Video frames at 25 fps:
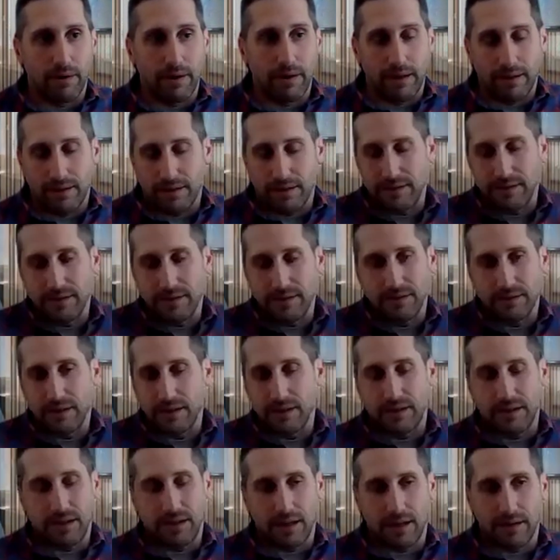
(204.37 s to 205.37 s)
and this
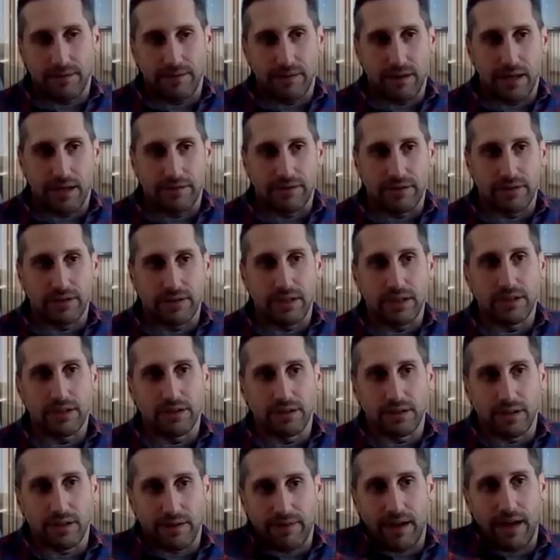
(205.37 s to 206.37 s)
is kind of
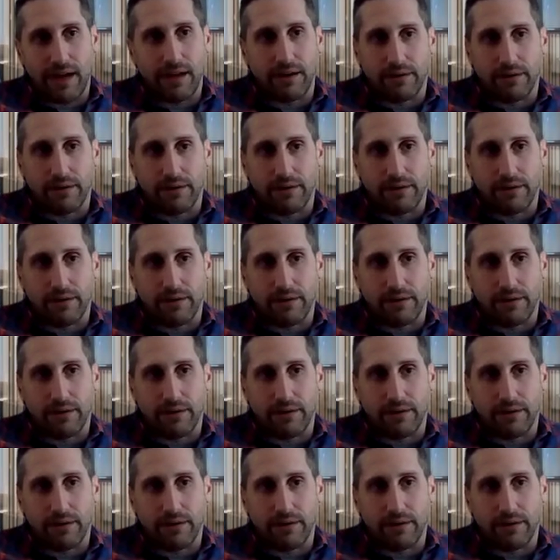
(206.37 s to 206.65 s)
conversations I've had